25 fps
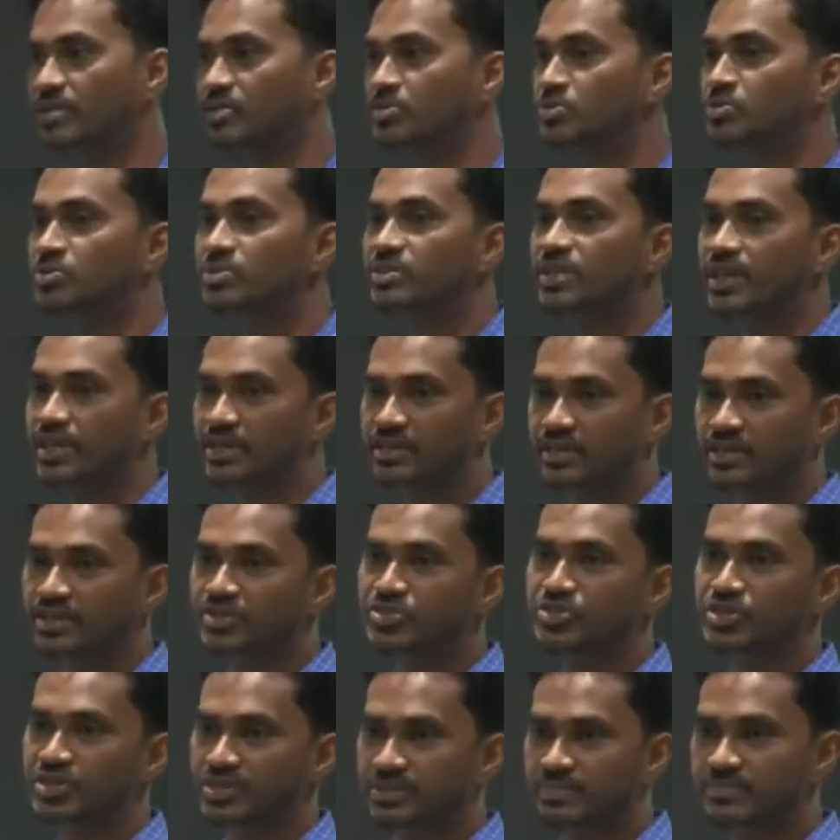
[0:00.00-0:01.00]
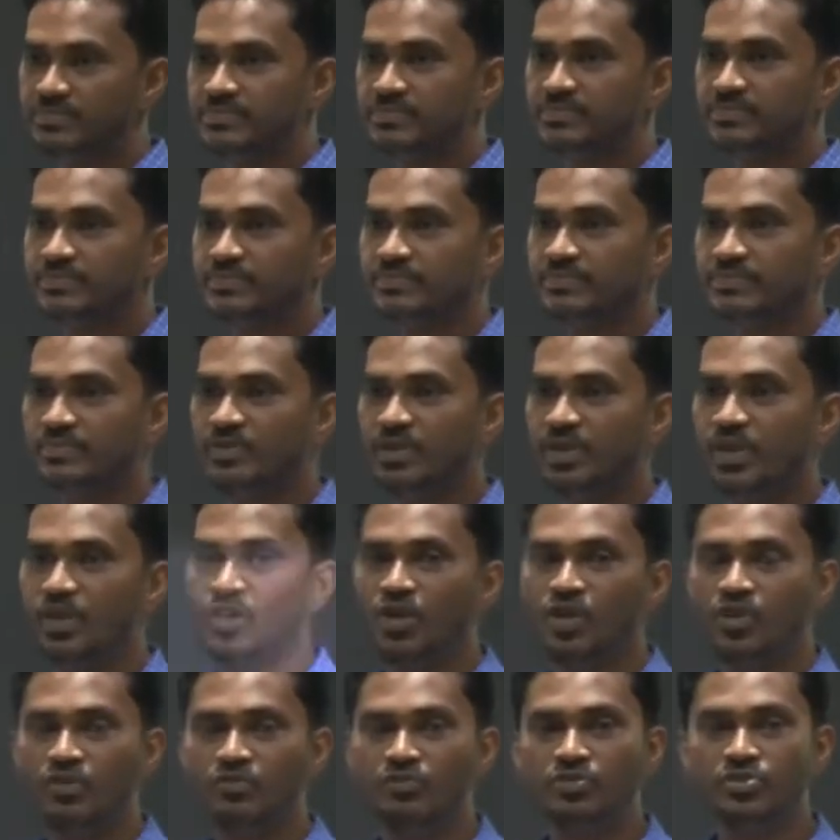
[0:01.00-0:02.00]
a good technician,
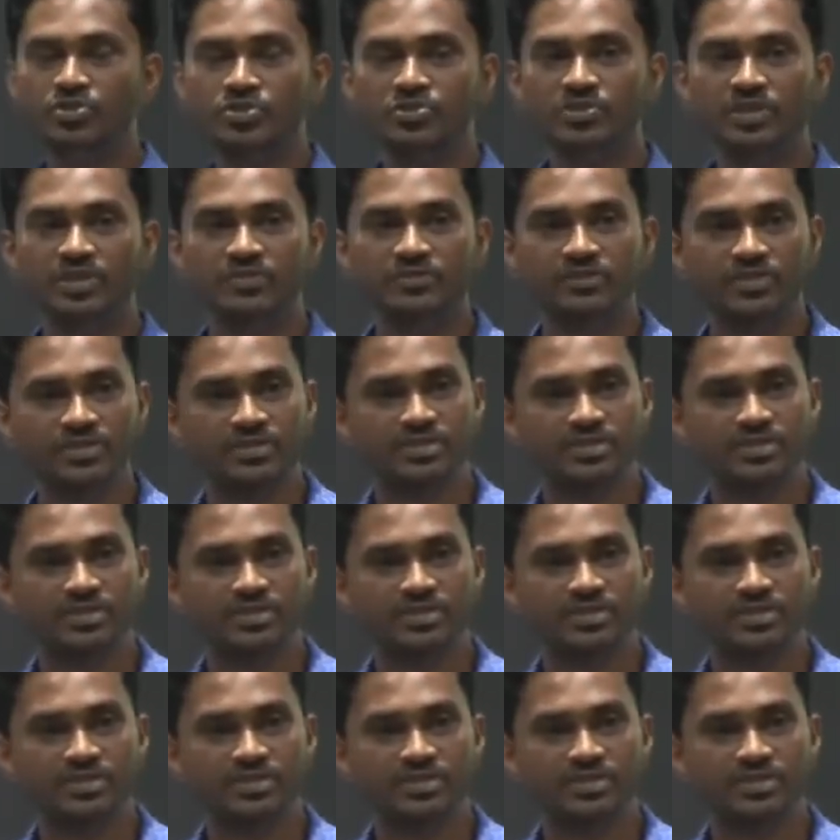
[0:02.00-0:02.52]
would you give the